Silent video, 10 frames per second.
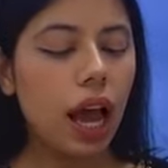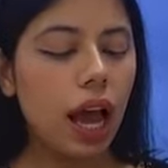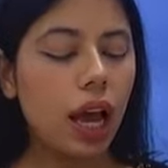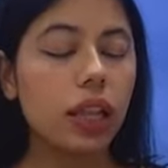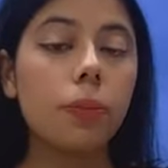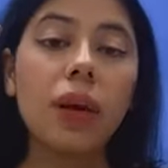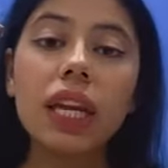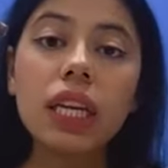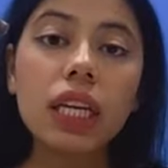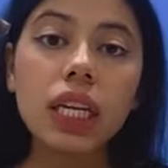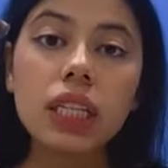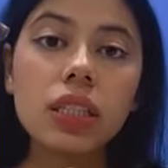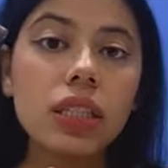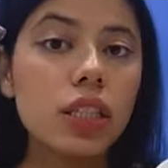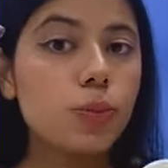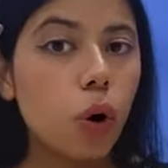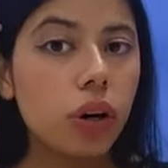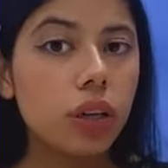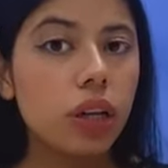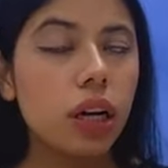And the main ingredients in this
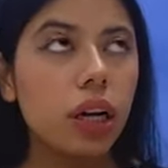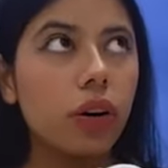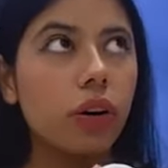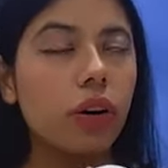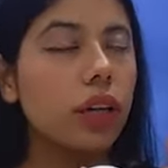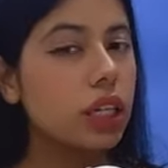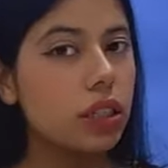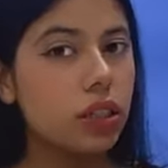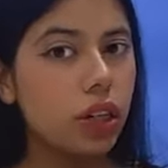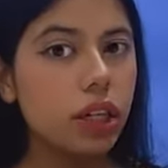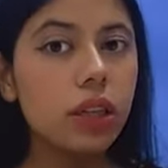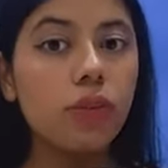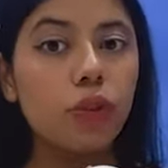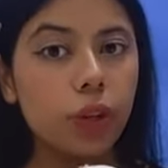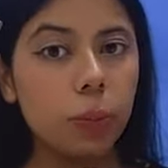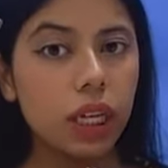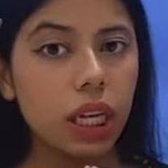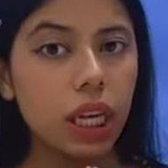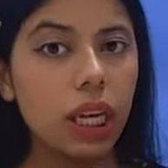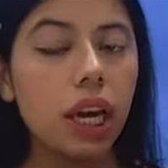product are glycerin,
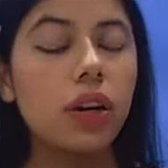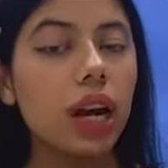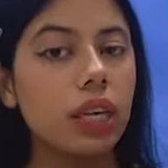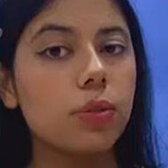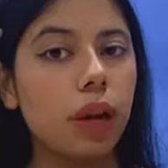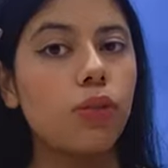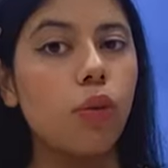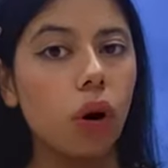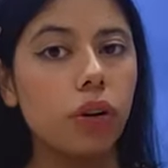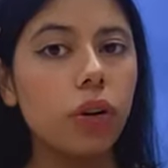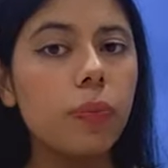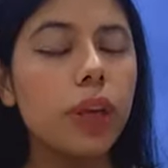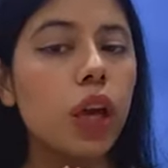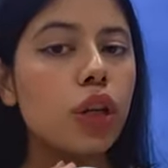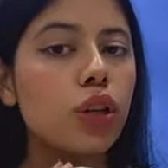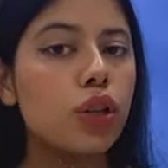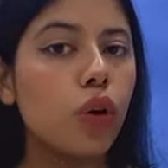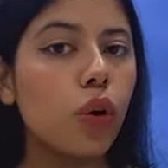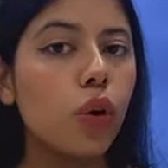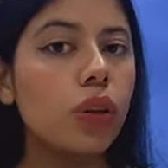vitamin E, and rice bran water.
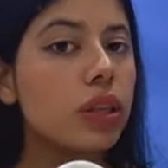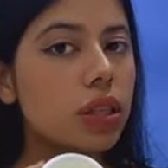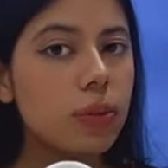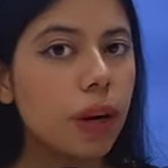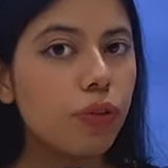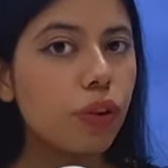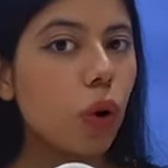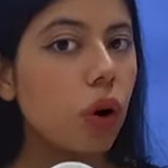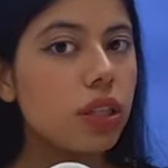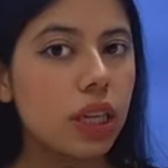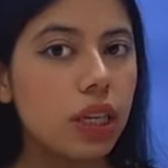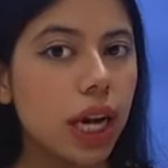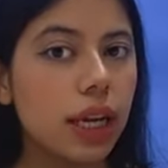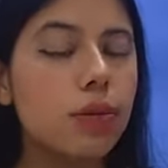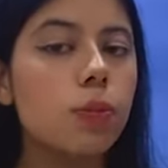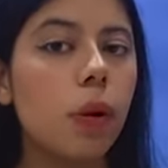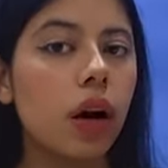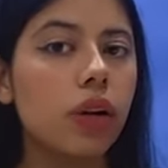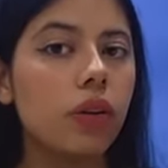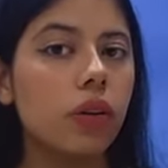So this is meant for all skin types,
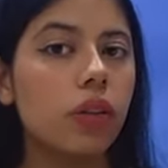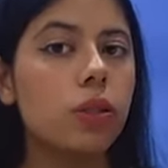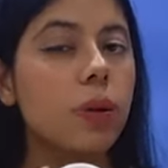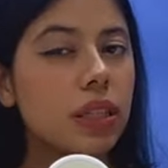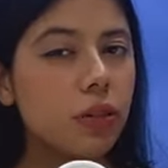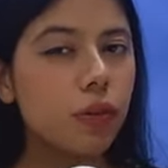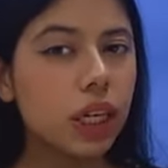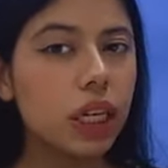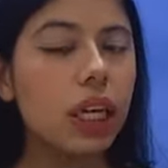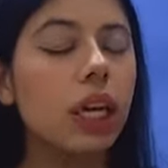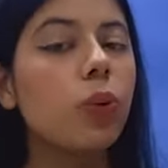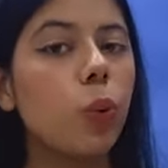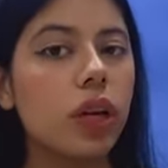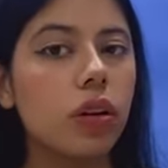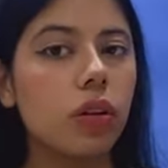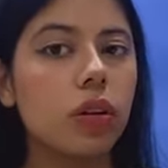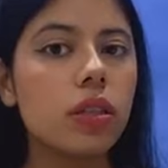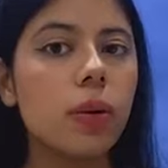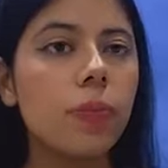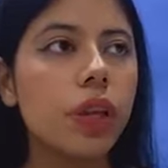but specifically in
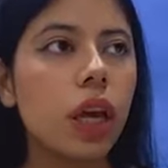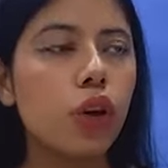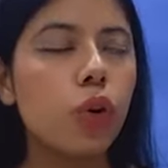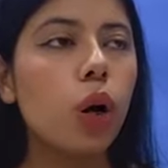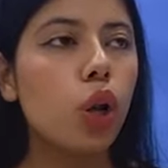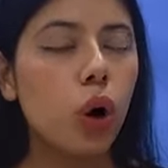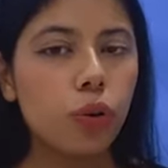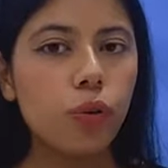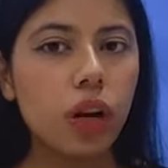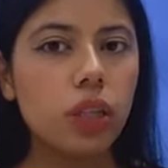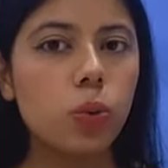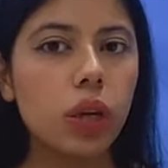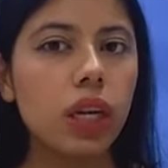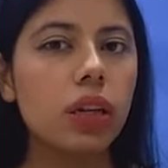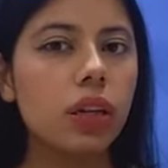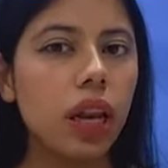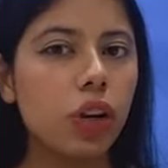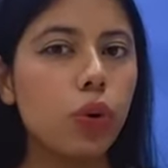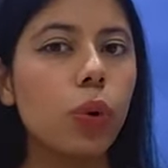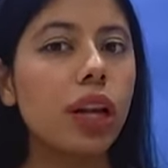winters, you know, a lot of us, we
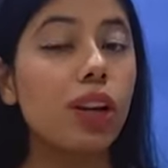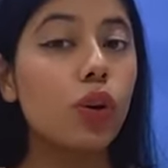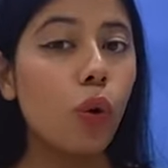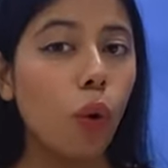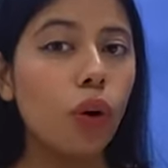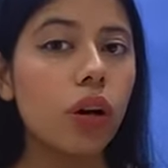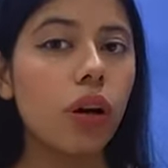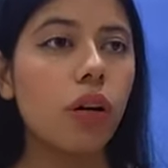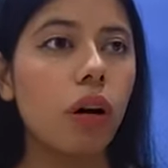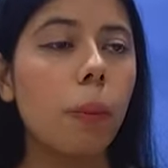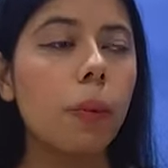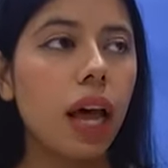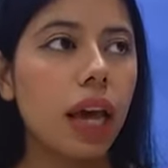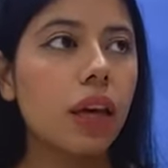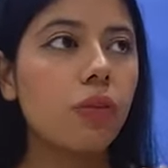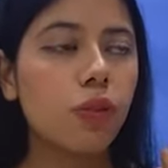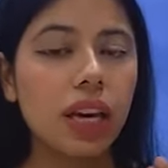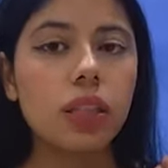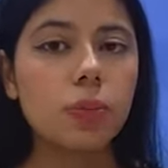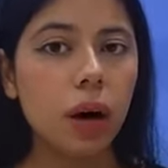tend to ignore applying
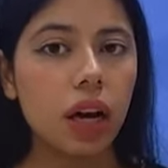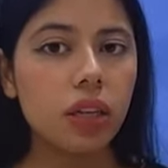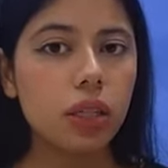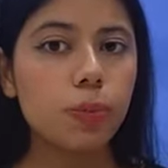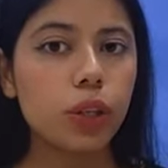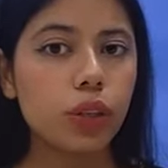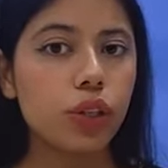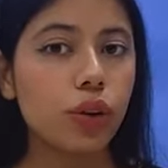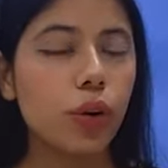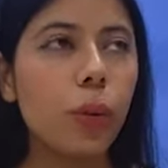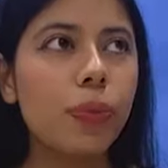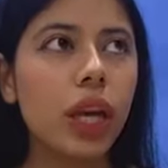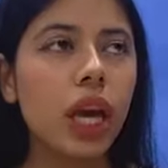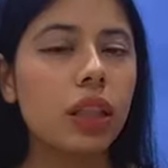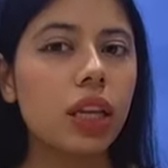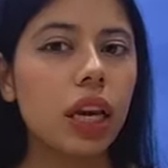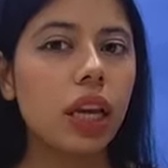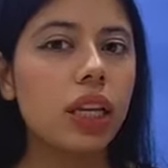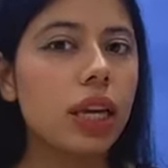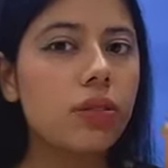face masks because, you know,
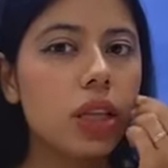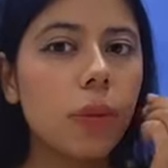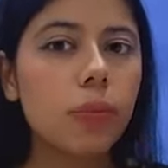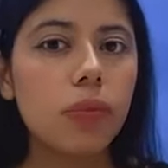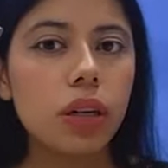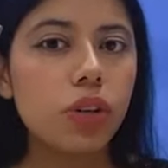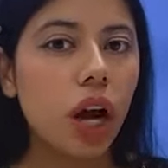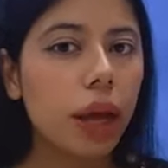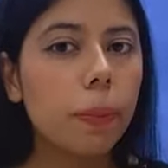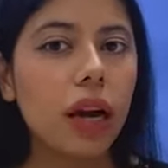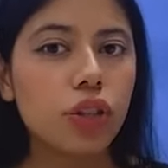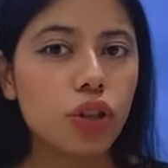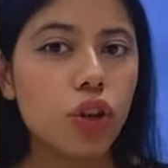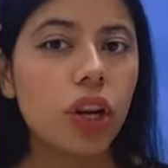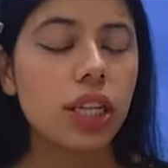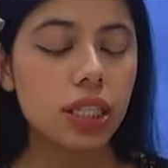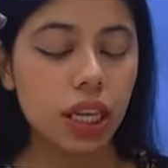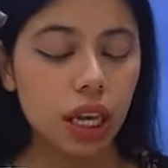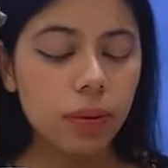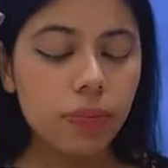they leave some dry patches on our
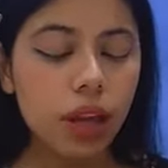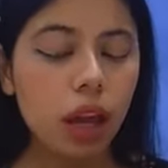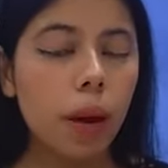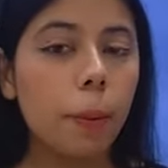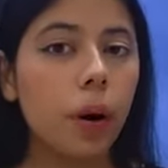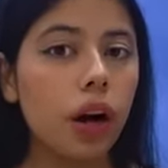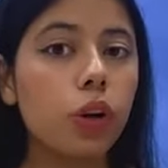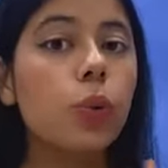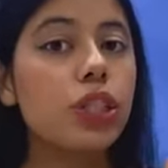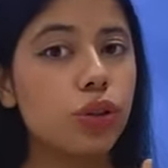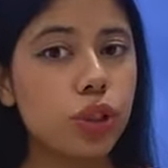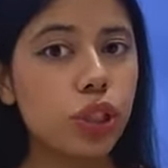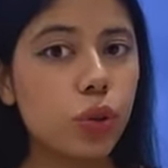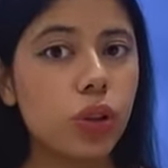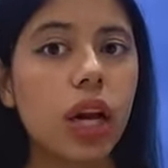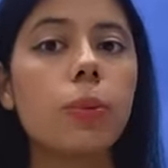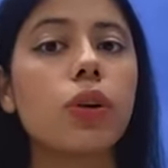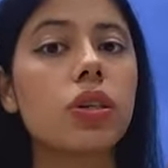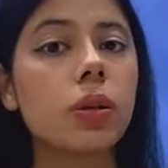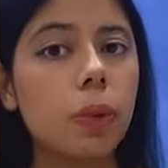skin. But we shouldn't do that,
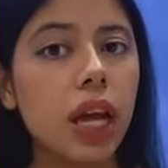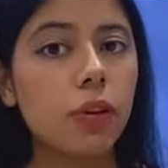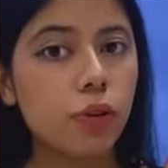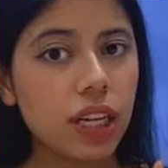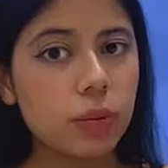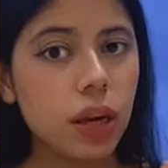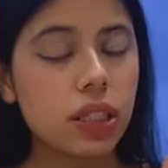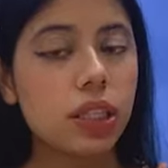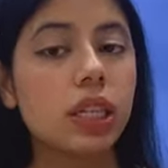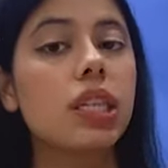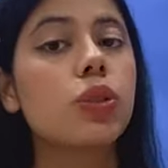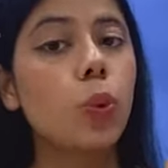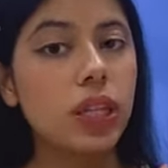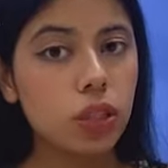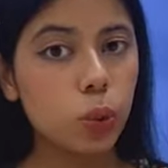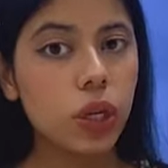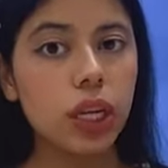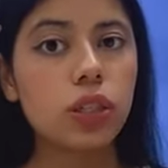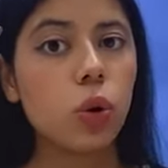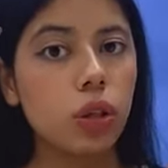because applying face mask at least once a
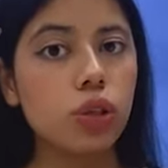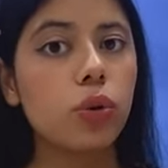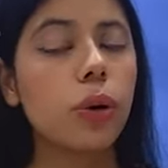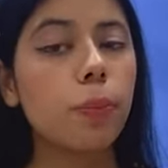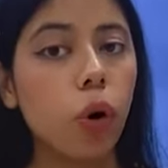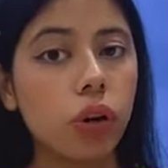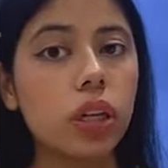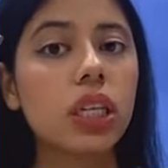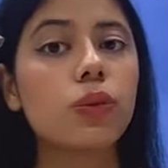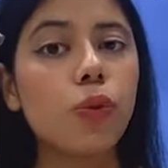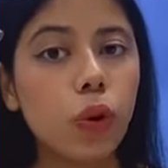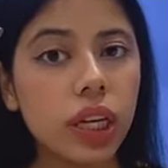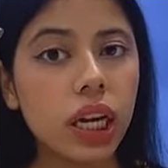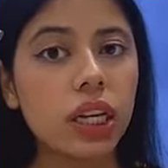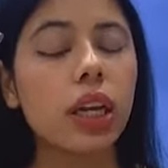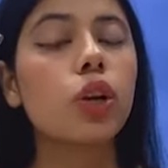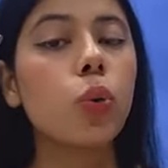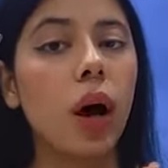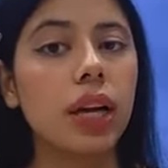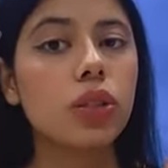week is also important.
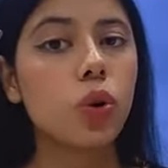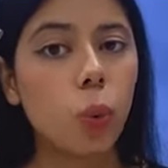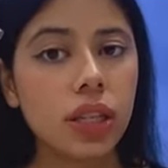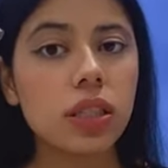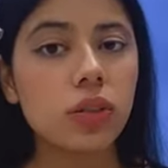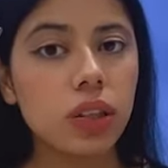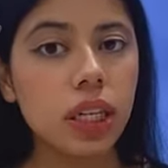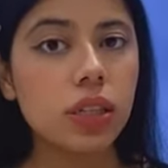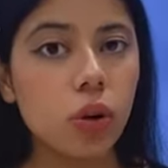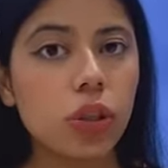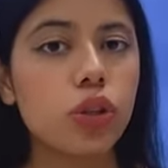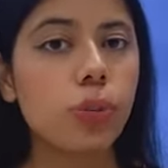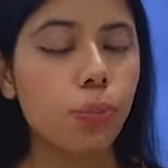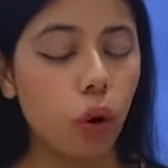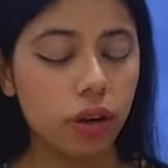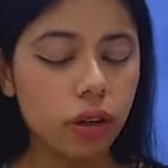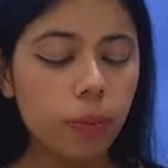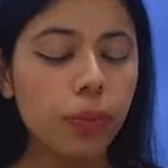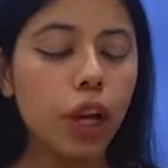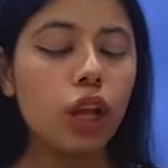Exfoliating twice or once a week is also important.